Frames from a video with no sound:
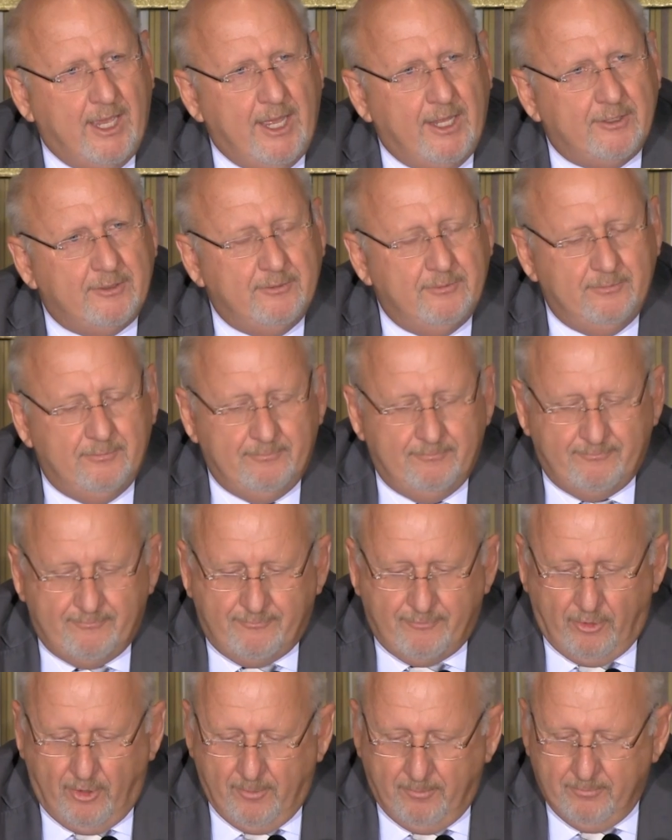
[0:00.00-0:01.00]
at
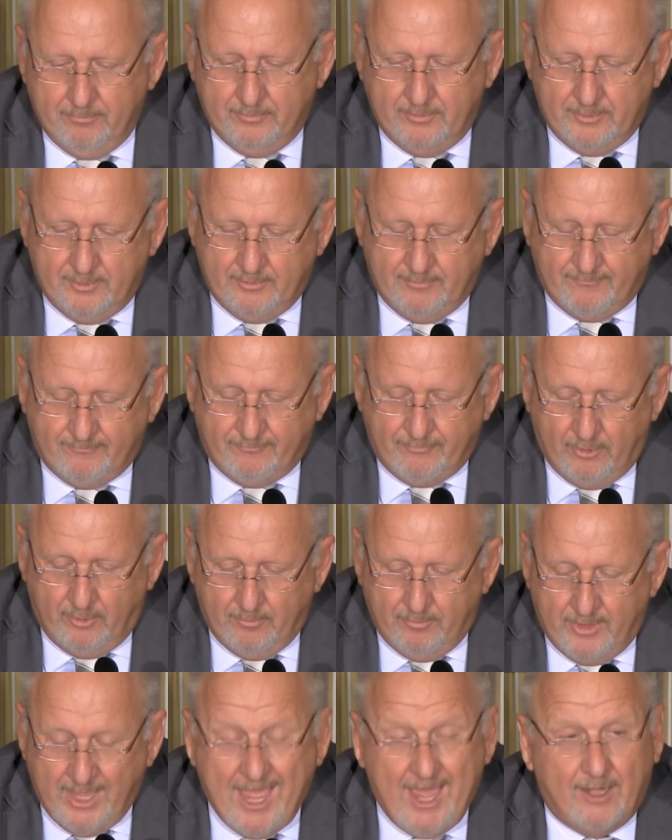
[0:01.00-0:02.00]
from
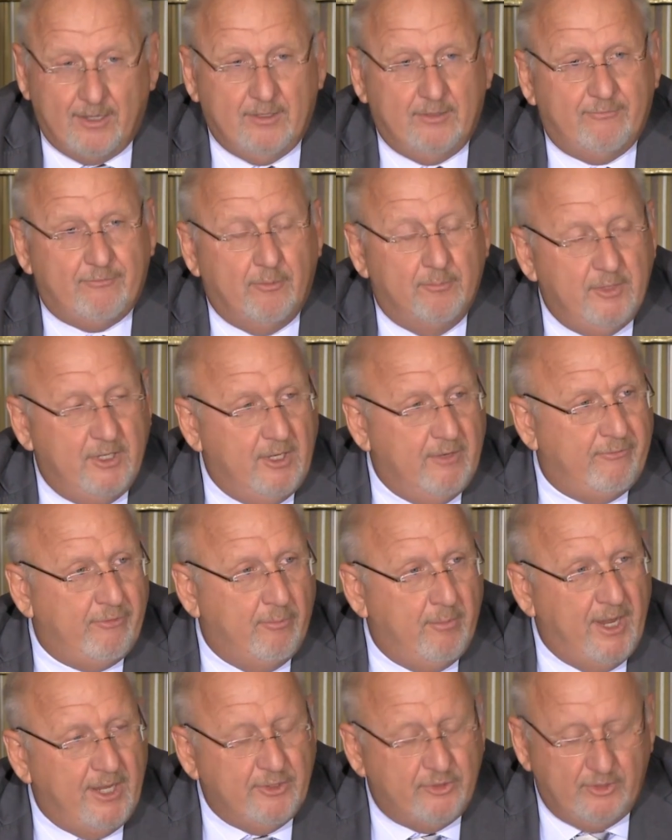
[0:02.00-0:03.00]
the
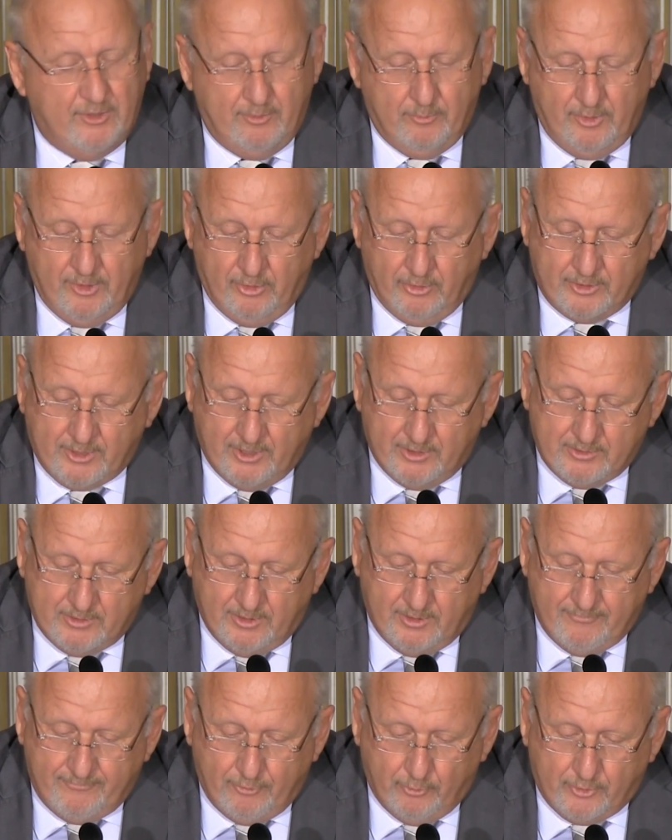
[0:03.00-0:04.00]
information, and we look at
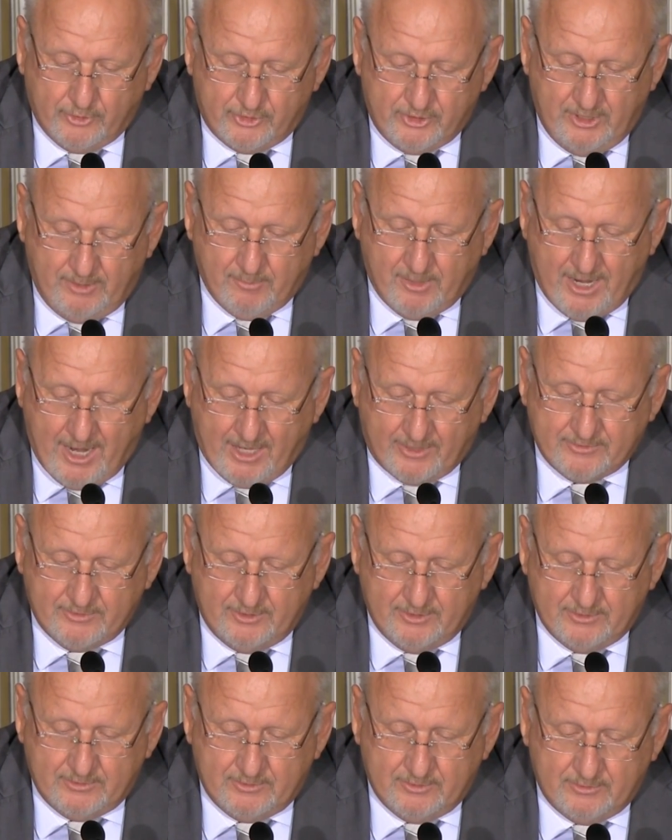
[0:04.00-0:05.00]
the Fukushima
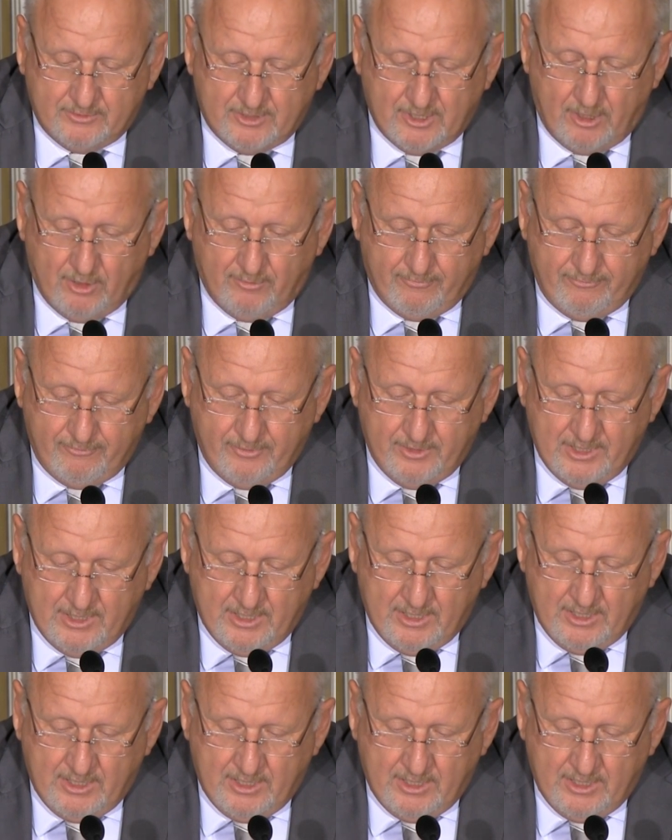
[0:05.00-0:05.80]
accidents itself,